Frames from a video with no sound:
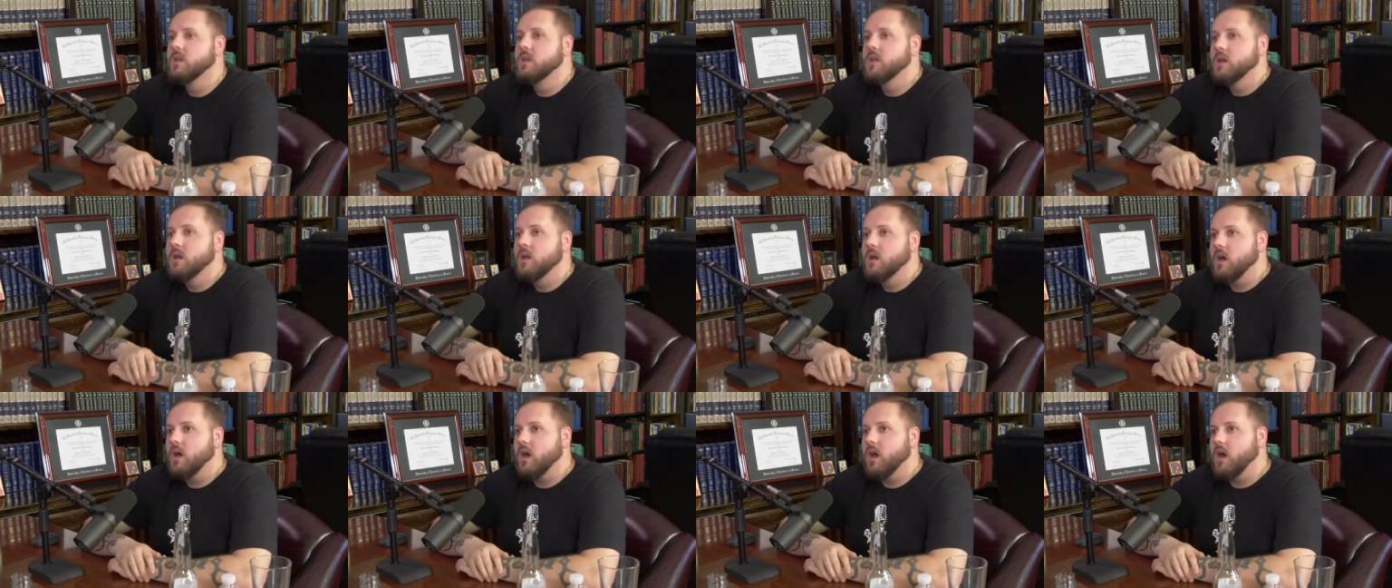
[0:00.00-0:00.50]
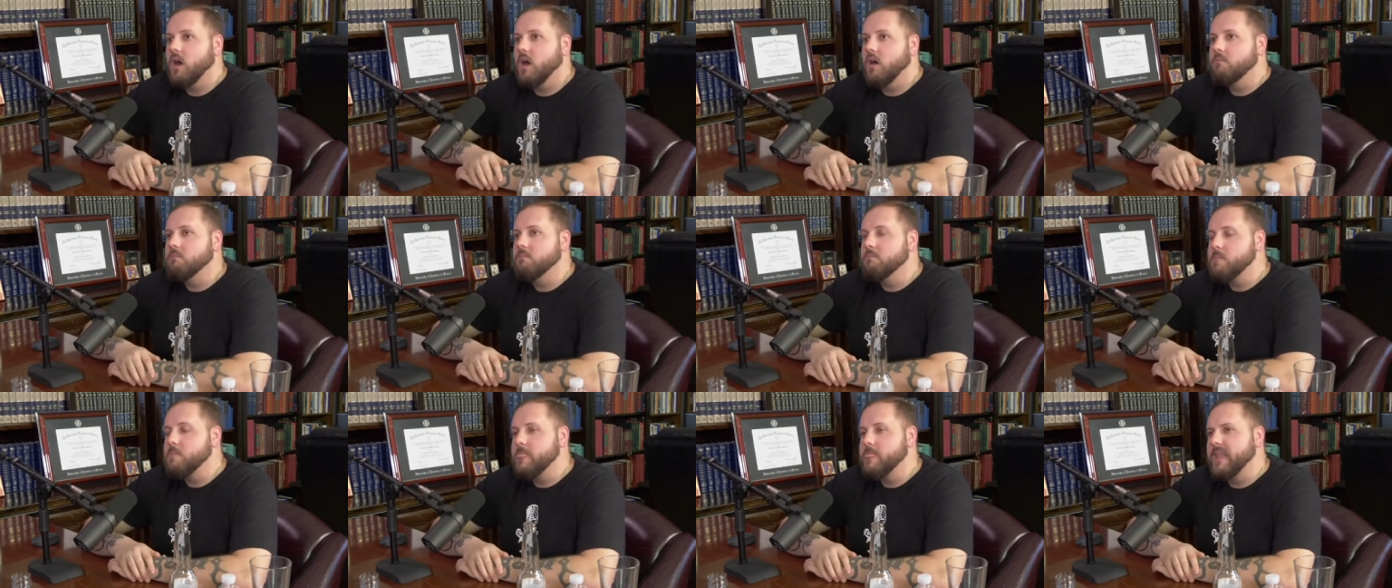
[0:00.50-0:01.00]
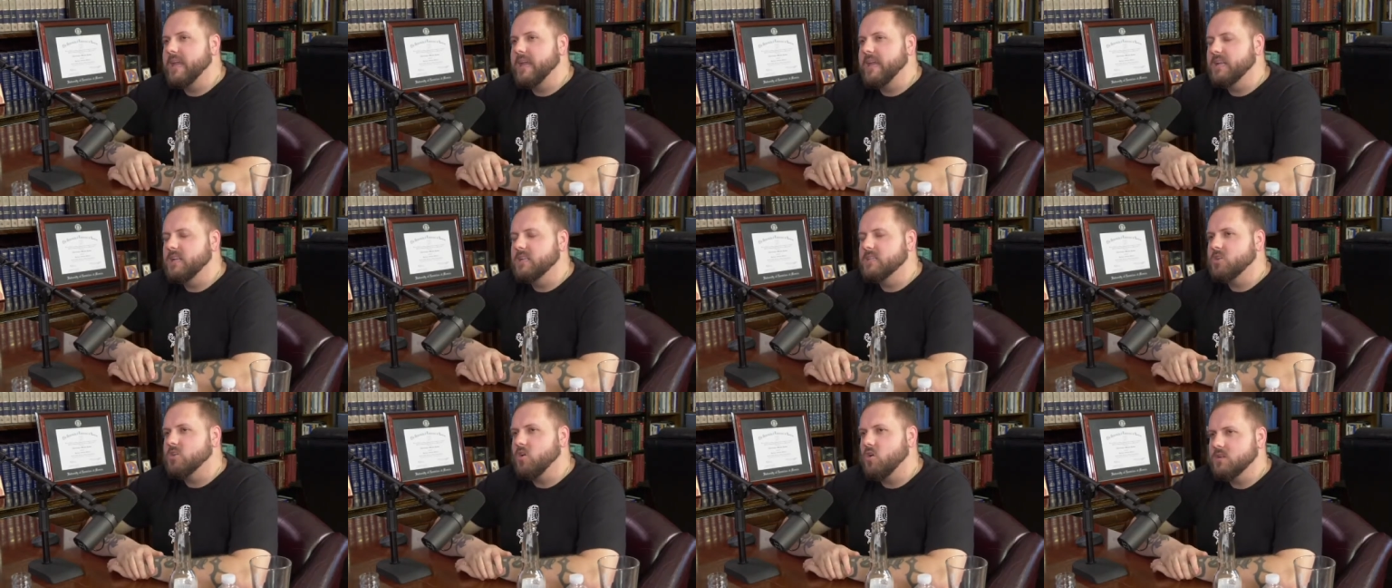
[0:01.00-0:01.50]
um, and it
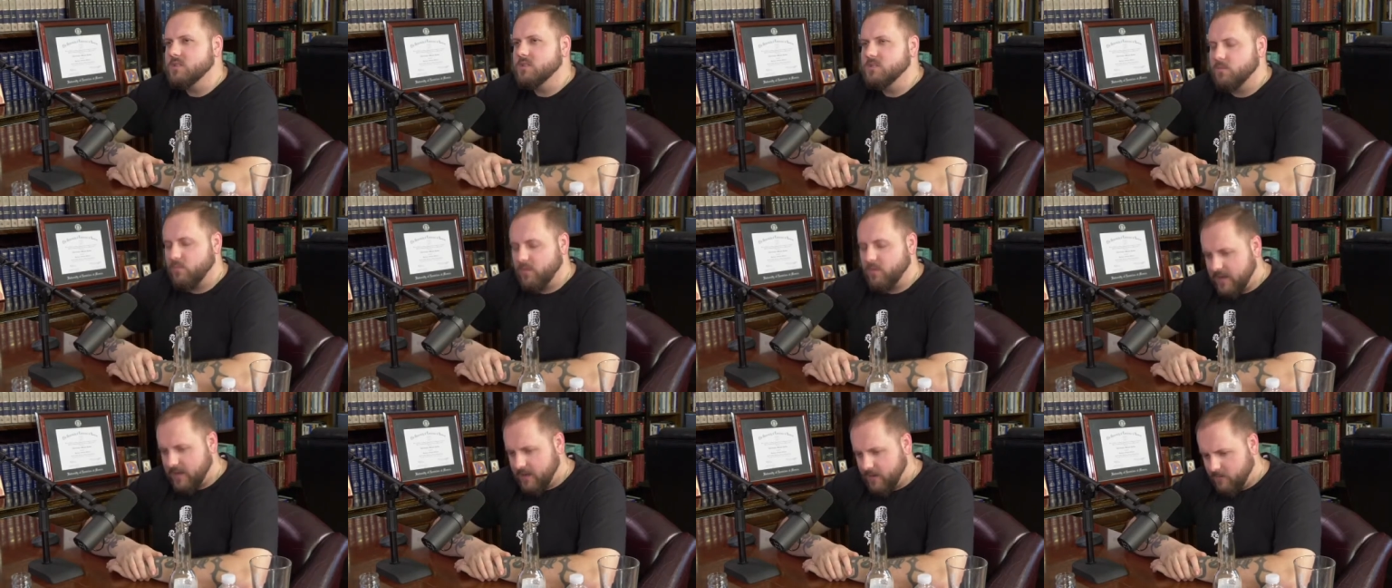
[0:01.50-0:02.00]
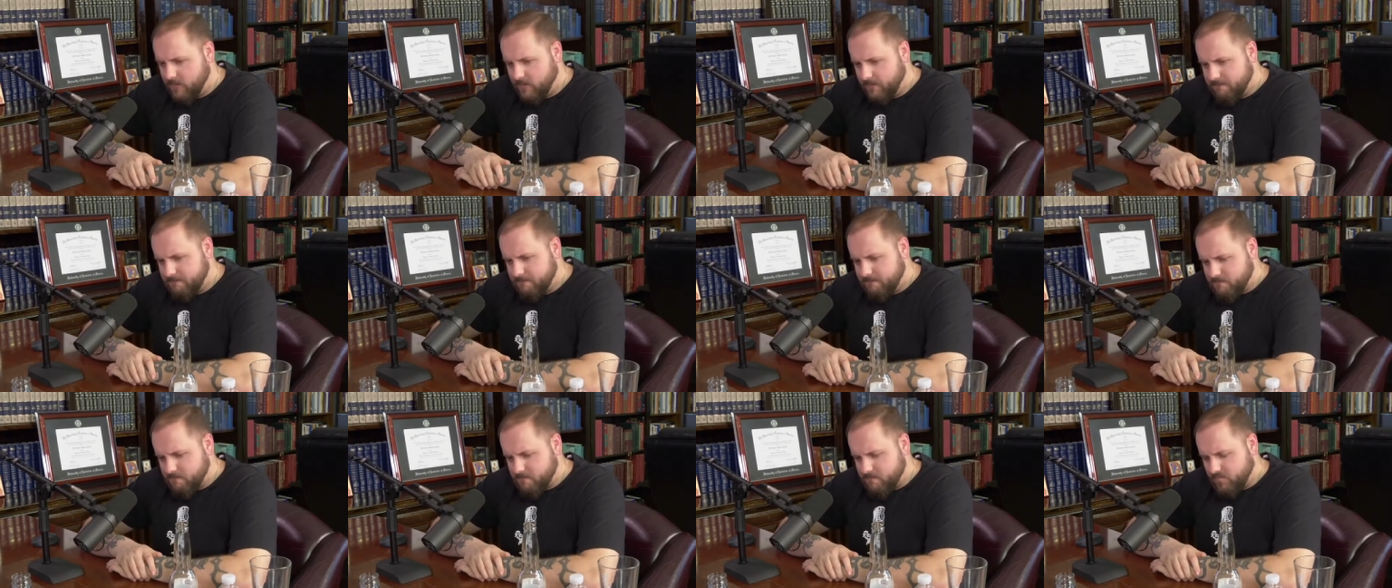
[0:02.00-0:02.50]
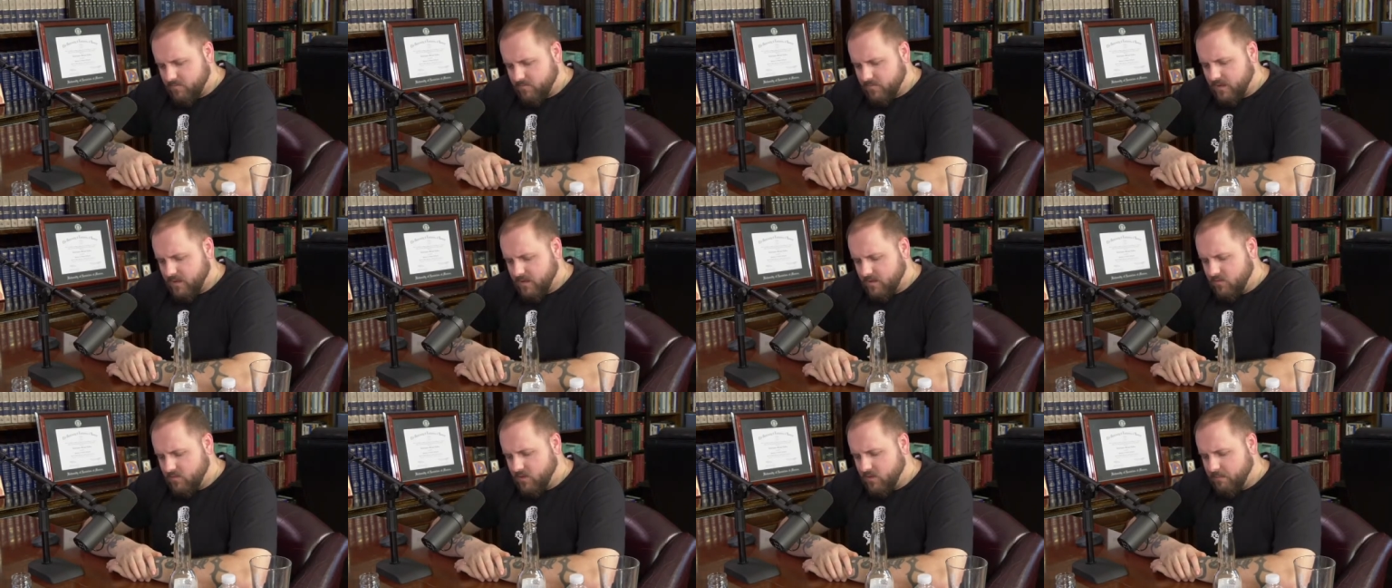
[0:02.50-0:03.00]
talks about
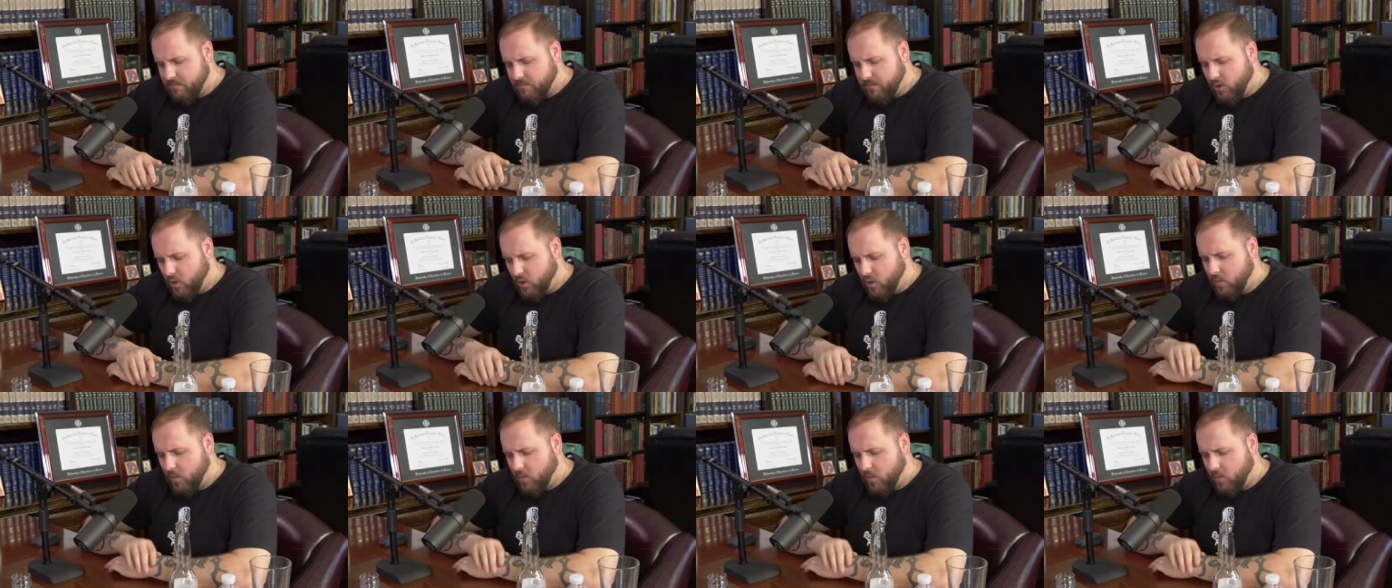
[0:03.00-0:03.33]
the Pope.